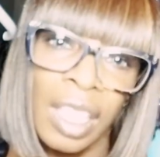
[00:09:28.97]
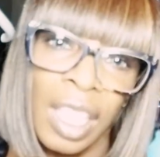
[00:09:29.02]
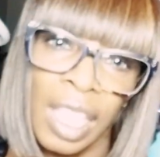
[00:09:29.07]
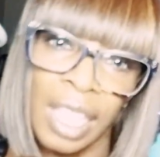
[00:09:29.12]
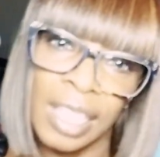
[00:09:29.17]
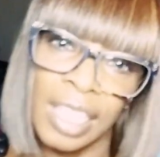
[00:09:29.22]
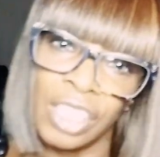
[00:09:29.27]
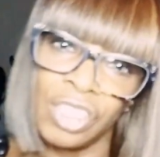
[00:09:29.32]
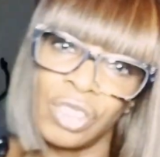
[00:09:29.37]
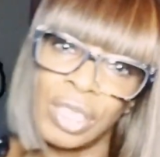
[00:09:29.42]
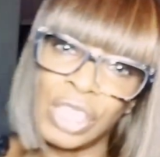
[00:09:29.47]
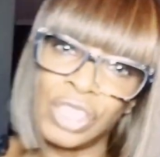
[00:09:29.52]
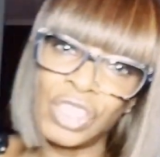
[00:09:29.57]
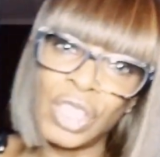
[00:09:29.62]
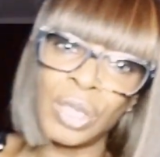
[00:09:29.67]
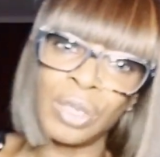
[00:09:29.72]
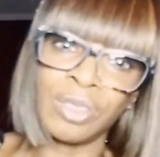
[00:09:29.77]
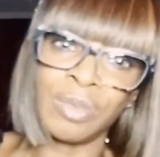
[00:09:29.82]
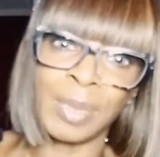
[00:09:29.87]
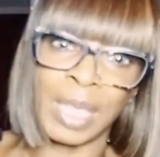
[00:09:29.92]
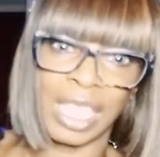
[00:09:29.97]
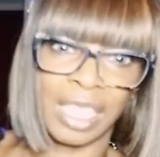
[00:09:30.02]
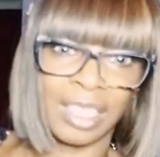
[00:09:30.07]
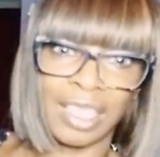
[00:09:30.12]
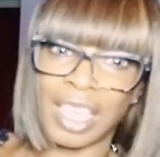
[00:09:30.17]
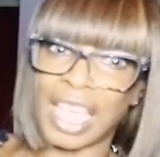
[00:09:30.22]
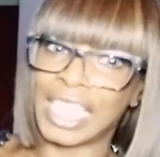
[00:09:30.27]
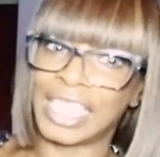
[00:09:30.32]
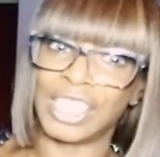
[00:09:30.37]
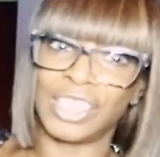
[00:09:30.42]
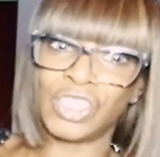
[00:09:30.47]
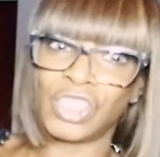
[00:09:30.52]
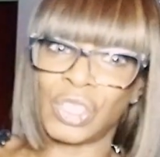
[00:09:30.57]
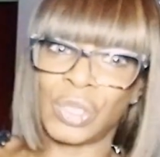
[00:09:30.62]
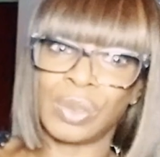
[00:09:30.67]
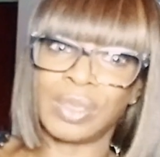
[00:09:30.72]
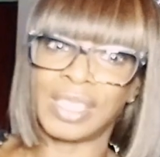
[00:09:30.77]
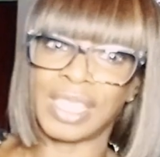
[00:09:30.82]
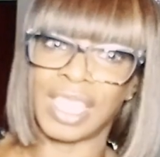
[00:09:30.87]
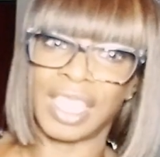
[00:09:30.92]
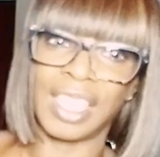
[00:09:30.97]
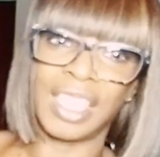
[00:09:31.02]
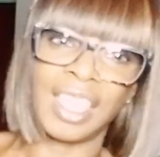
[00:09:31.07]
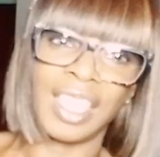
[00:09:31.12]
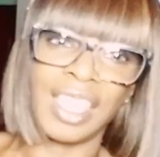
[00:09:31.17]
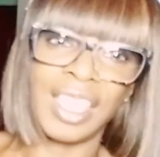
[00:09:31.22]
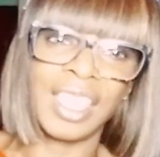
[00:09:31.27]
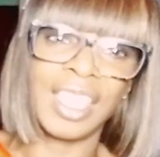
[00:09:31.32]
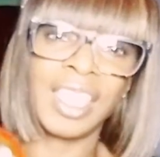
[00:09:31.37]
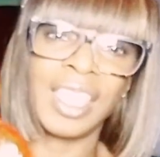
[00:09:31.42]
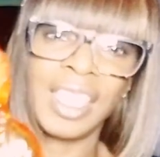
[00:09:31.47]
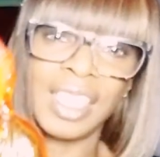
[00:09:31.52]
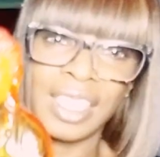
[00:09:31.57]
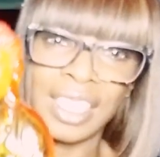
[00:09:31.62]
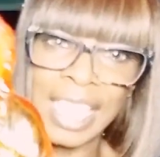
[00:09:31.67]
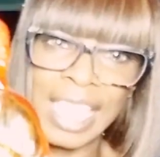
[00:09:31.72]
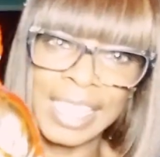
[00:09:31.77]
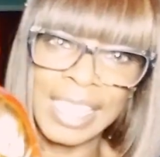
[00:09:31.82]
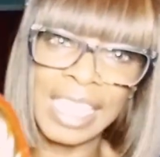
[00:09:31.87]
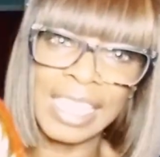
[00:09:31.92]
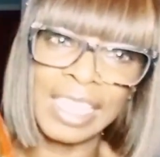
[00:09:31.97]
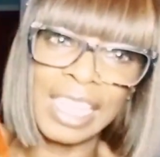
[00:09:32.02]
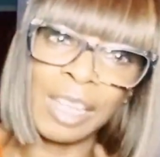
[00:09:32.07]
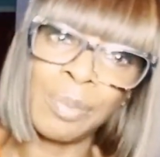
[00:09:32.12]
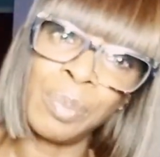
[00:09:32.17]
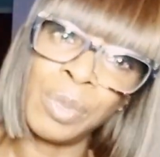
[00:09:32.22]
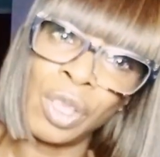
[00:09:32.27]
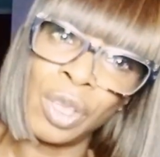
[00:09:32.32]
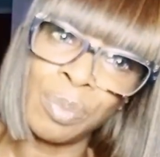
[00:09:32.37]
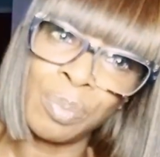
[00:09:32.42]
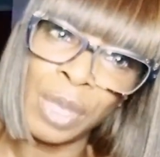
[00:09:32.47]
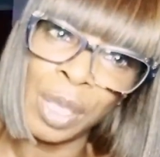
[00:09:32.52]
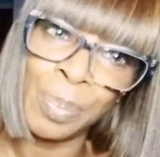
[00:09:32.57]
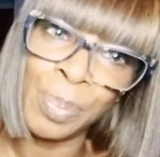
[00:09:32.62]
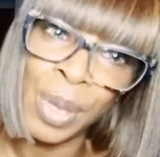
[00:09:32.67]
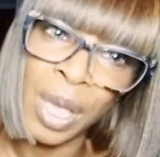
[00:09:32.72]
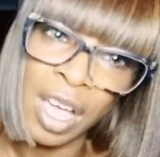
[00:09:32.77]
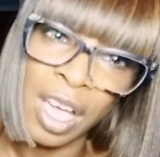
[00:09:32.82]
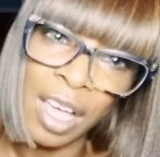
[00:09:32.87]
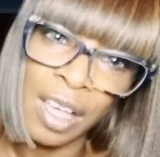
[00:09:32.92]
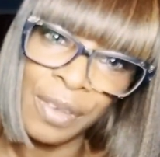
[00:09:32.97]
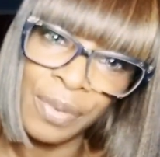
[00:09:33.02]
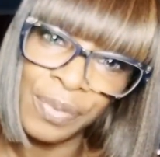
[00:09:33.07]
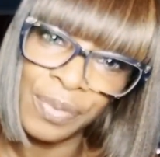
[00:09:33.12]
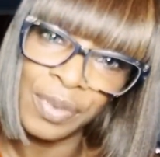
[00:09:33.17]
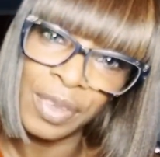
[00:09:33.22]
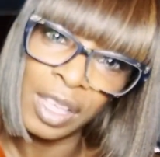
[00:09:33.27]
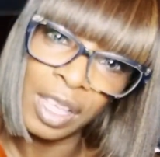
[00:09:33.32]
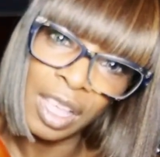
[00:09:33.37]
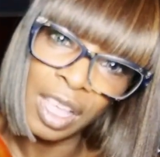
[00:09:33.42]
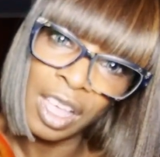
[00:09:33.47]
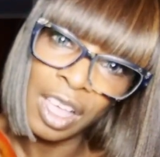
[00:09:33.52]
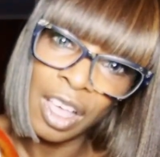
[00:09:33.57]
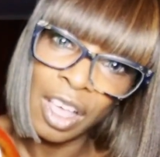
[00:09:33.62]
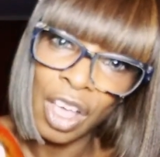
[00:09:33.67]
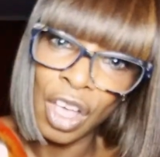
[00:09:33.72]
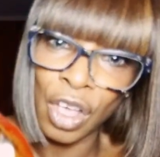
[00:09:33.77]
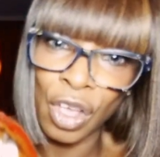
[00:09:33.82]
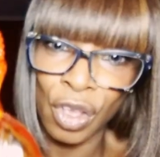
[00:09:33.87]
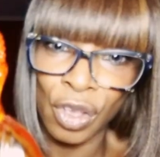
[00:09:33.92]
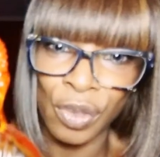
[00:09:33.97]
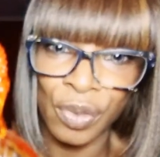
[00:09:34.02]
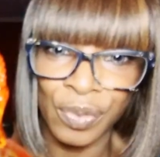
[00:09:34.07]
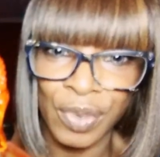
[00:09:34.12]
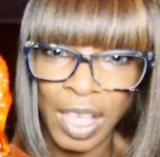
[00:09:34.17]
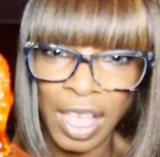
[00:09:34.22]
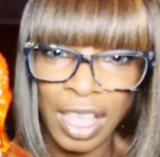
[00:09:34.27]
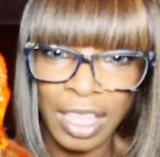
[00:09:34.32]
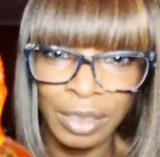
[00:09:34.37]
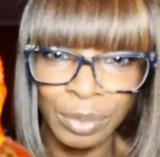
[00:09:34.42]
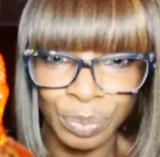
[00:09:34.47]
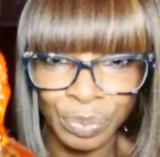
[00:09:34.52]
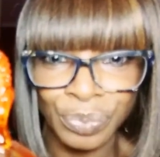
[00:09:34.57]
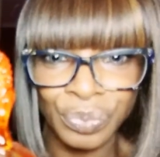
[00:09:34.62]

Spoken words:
It literally chose me. I didn't choose it. And that led me on my path of, I